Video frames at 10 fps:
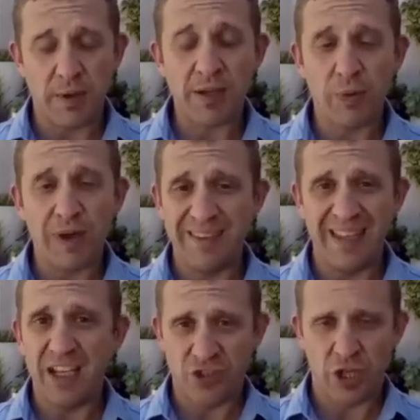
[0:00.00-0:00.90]
By the way,
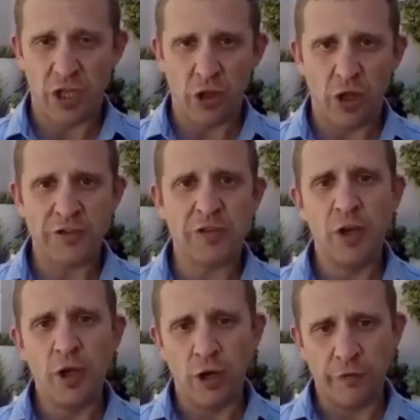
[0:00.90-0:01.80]
there is a lot
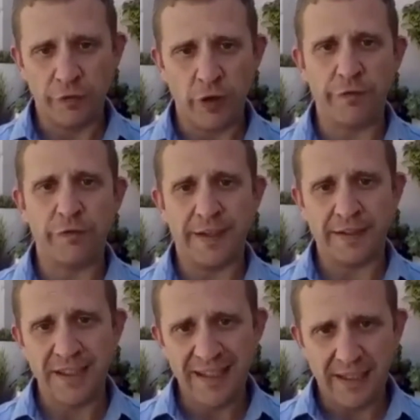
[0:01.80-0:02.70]
of
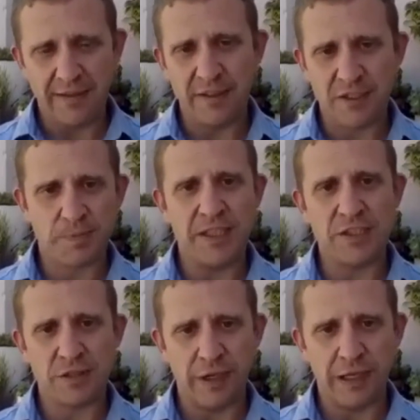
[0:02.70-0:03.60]
conflict in this
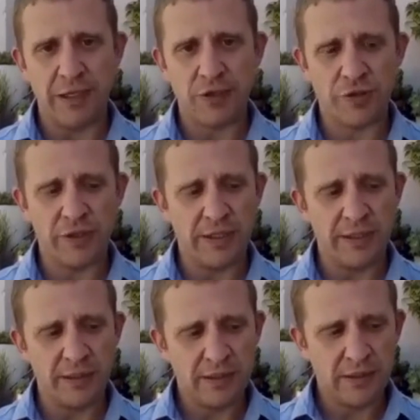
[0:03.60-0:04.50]
piece of regulatory
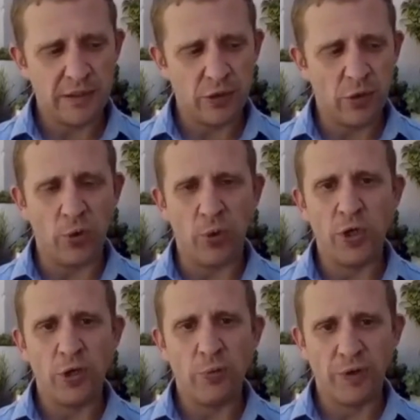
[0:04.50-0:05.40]
law
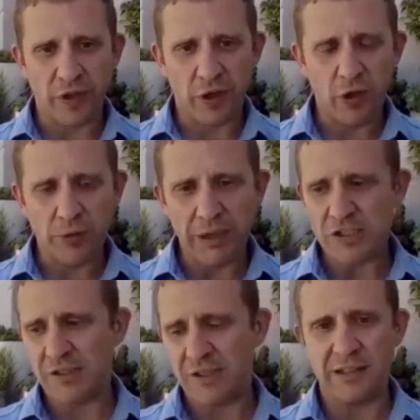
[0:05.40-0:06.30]
with a whole
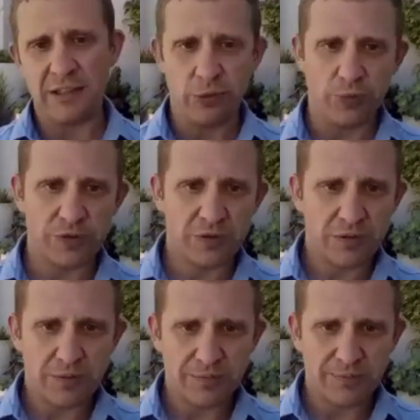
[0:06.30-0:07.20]
bunch of other laws.
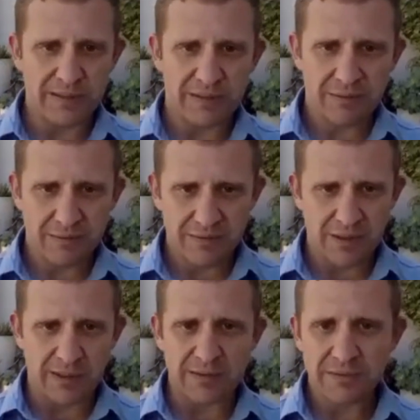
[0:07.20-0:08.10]
But
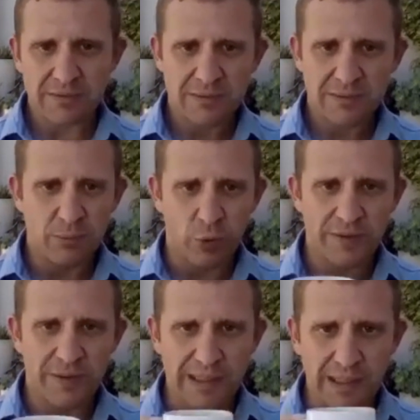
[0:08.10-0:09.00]
yeah,
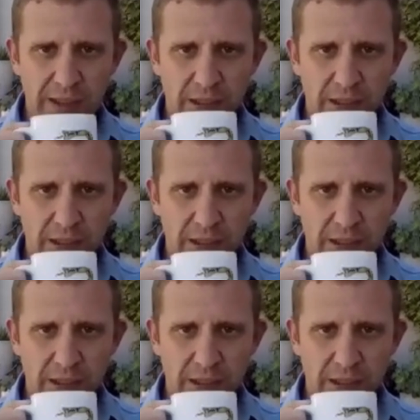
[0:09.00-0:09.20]
more on that later.